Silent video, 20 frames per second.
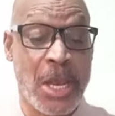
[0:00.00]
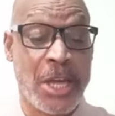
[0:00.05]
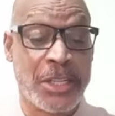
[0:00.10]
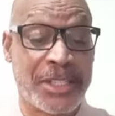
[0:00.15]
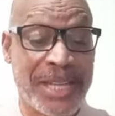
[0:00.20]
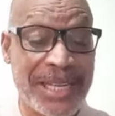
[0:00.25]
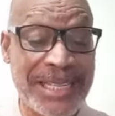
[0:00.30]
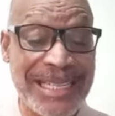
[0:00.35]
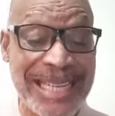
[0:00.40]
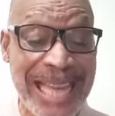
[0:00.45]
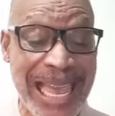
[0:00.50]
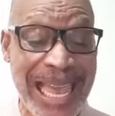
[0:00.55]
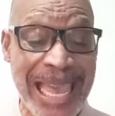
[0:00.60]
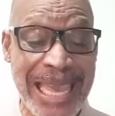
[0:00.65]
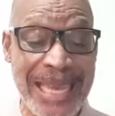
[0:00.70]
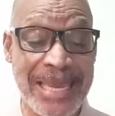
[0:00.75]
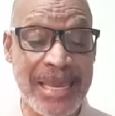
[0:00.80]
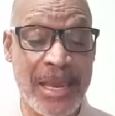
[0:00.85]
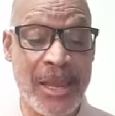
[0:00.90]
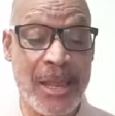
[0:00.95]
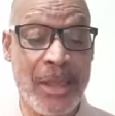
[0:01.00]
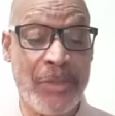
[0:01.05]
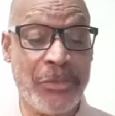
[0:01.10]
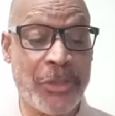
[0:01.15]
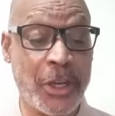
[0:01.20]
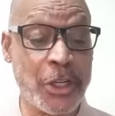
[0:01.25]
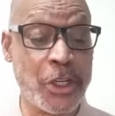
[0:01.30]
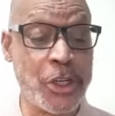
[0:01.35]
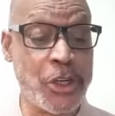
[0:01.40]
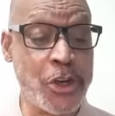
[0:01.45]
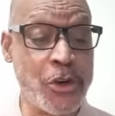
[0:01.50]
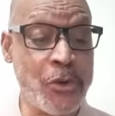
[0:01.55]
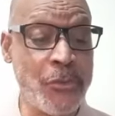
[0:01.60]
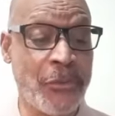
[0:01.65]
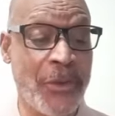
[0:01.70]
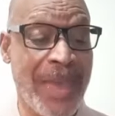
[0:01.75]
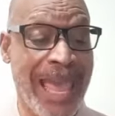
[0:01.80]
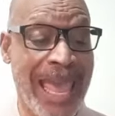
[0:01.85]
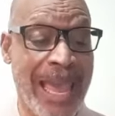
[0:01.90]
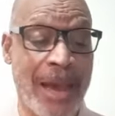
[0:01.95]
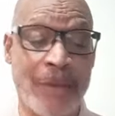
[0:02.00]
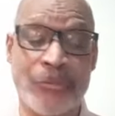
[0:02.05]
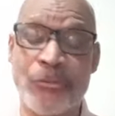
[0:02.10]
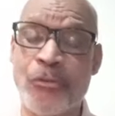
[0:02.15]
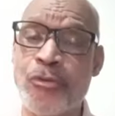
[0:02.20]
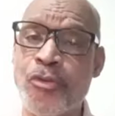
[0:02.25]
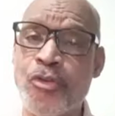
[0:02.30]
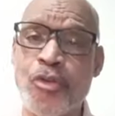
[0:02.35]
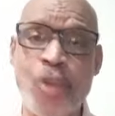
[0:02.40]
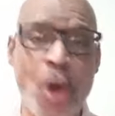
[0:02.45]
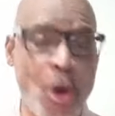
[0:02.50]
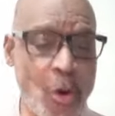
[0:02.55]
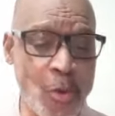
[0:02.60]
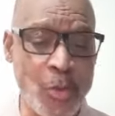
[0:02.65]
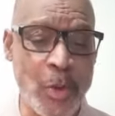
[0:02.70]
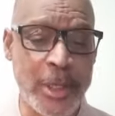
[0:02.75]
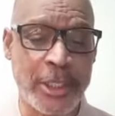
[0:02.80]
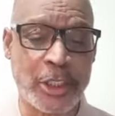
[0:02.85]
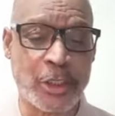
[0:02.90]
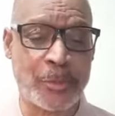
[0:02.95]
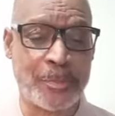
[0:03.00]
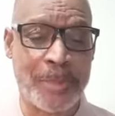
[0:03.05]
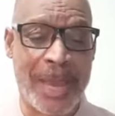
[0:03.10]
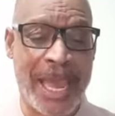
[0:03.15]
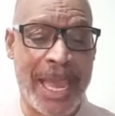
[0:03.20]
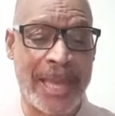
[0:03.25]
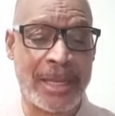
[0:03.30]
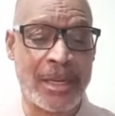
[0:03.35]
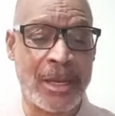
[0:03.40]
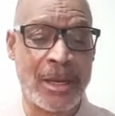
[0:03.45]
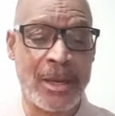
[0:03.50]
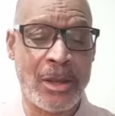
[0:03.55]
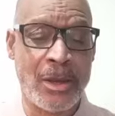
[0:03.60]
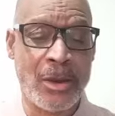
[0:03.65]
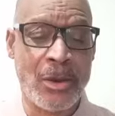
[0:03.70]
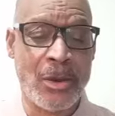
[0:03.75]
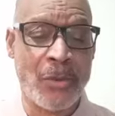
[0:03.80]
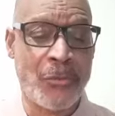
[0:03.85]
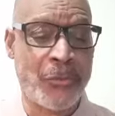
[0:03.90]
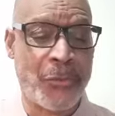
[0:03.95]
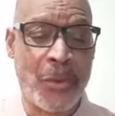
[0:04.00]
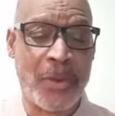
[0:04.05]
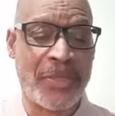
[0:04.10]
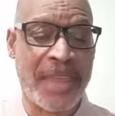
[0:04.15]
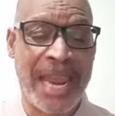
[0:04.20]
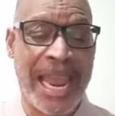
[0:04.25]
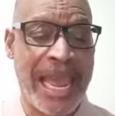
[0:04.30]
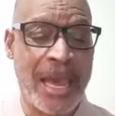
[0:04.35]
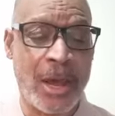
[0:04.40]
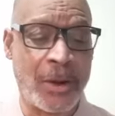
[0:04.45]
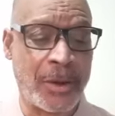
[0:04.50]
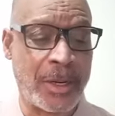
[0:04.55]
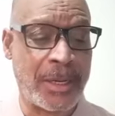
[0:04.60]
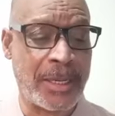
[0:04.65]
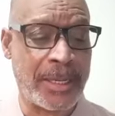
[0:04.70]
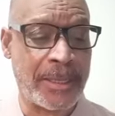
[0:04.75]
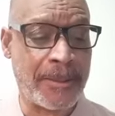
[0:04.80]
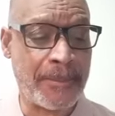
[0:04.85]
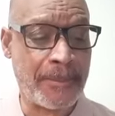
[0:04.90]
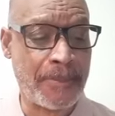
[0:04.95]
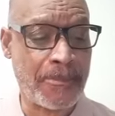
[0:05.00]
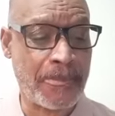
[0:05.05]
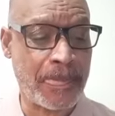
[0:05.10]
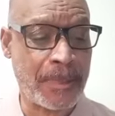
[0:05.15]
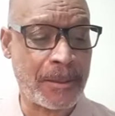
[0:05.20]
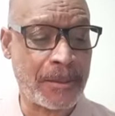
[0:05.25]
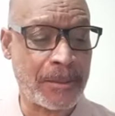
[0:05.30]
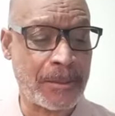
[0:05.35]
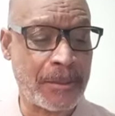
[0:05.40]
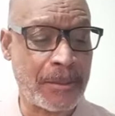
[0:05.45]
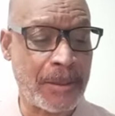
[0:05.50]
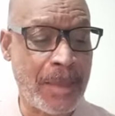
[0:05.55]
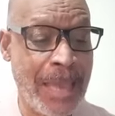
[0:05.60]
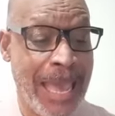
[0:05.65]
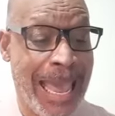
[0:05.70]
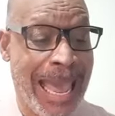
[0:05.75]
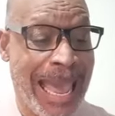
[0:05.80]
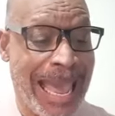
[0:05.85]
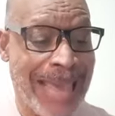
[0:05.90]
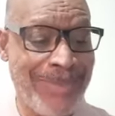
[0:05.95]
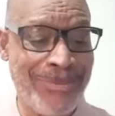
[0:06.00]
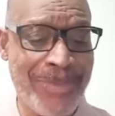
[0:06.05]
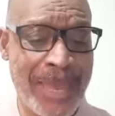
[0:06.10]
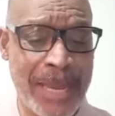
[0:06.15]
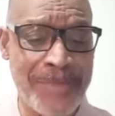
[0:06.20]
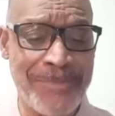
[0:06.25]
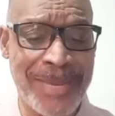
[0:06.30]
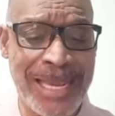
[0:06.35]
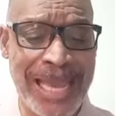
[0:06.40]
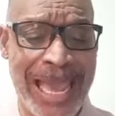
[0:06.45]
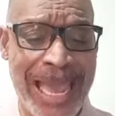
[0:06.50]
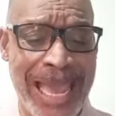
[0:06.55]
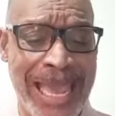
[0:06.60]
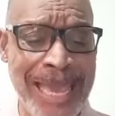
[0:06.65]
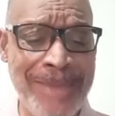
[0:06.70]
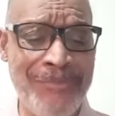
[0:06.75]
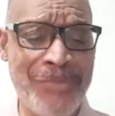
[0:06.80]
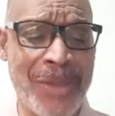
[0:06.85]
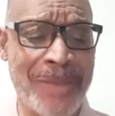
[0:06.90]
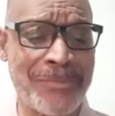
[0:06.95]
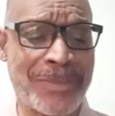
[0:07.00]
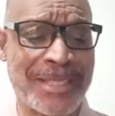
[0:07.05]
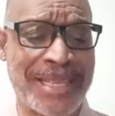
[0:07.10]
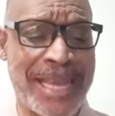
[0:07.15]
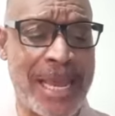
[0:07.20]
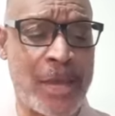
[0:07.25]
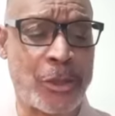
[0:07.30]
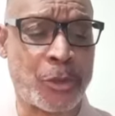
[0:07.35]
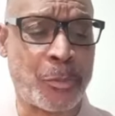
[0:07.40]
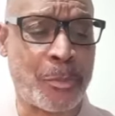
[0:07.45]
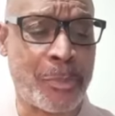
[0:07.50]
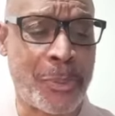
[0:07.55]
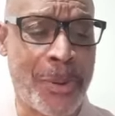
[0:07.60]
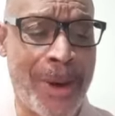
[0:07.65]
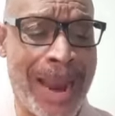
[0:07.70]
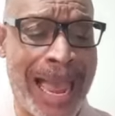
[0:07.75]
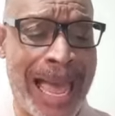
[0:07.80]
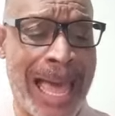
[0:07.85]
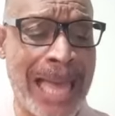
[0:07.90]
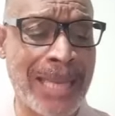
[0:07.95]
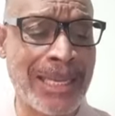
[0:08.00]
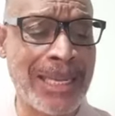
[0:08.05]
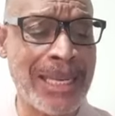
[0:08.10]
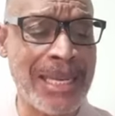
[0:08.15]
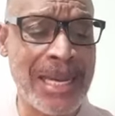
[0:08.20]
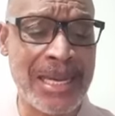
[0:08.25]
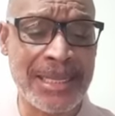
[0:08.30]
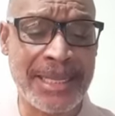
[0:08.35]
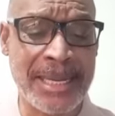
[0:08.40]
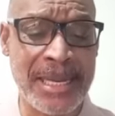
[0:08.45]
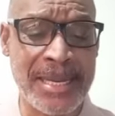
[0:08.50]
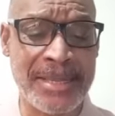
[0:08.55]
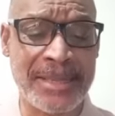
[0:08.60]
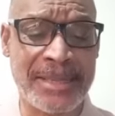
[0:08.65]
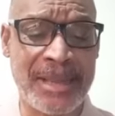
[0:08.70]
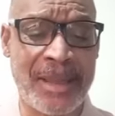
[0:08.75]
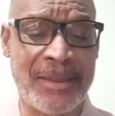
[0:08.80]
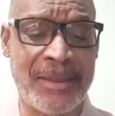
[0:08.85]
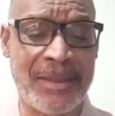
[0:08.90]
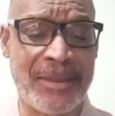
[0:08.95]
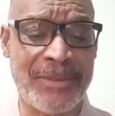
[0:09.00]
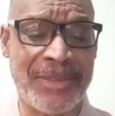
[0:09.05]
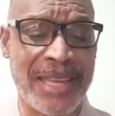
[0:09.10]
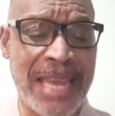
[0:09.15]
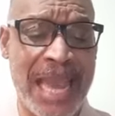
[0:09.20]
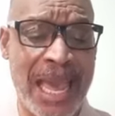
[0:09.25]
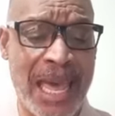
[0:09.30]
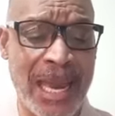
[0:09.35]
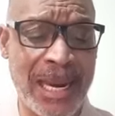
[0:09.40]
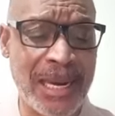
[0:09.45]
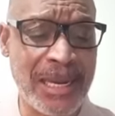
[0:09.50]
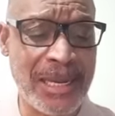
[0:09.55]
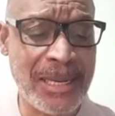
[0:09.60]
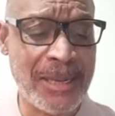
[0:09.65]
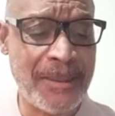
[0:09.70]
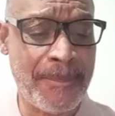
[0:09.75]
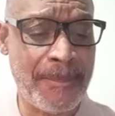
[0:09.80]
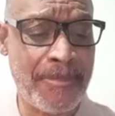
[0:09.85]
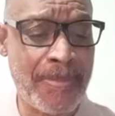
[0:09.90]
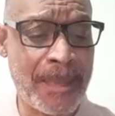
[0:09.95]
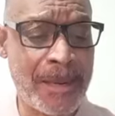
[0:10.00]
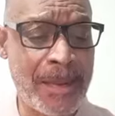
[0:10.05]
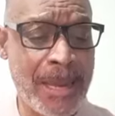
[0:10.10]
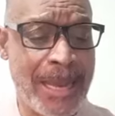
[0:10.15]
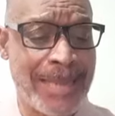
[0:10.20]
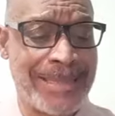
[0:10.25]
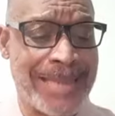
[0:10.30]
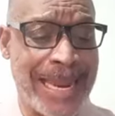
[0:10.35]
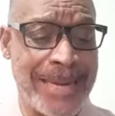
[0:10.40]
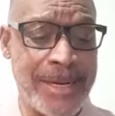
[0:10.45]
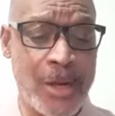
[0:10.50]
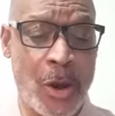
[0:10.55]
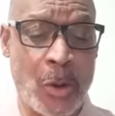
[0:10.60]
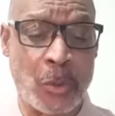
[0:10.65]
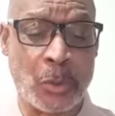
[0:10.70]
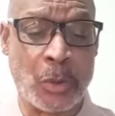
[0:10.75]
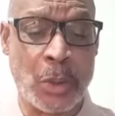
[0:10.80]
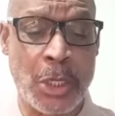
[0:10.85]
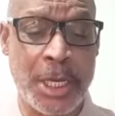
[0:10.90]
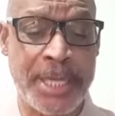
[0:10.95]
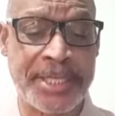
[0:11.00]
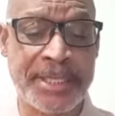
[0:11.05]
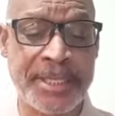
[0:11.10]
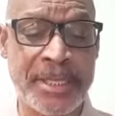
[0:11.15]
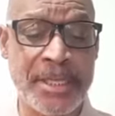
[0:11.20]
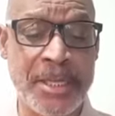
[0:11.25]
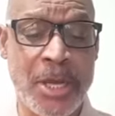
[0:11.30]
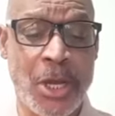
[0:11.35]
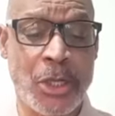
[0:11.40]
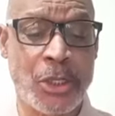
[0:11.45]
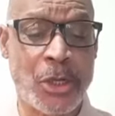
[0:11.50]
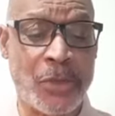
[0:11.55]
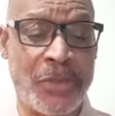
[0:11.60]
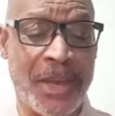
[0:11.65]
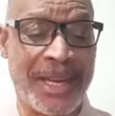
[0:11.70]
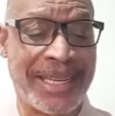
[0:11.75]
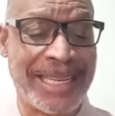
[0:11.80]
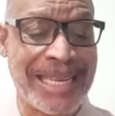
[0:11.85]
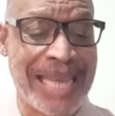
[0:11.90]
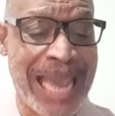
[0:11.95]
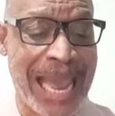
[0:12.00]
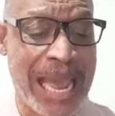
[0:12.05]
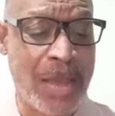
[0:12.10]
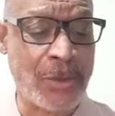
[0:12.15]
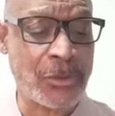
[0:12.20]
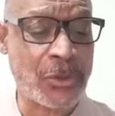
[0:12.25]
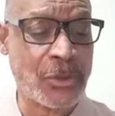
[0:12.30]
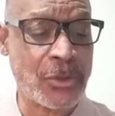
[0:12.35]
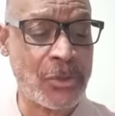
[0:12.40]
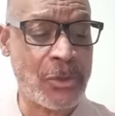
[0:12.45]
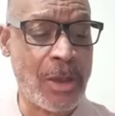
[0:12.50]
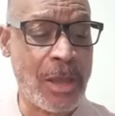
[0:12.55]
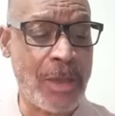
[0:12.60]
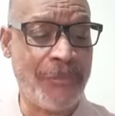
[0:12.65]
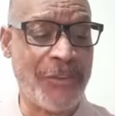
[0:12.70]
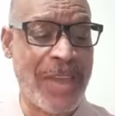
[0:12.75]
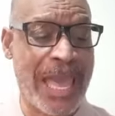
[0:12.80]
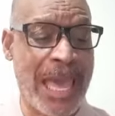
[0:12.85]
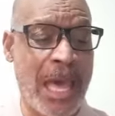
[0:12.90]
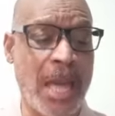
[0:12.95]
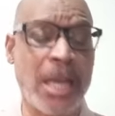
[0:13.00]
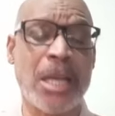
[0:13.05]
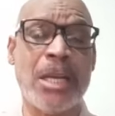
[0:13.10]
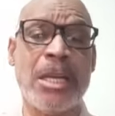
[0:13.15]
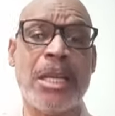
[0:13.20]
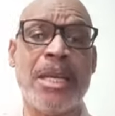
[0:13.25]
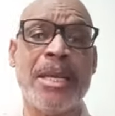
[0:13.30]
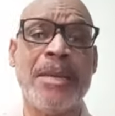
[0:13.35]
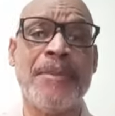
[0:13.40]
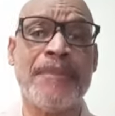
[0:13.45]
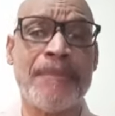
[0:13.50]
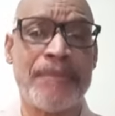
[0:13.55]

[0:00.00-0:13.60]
Today, the youth have no respect for the elderly. And they behave themselves proudly against the elderly. They don't listen to the counsel of elderly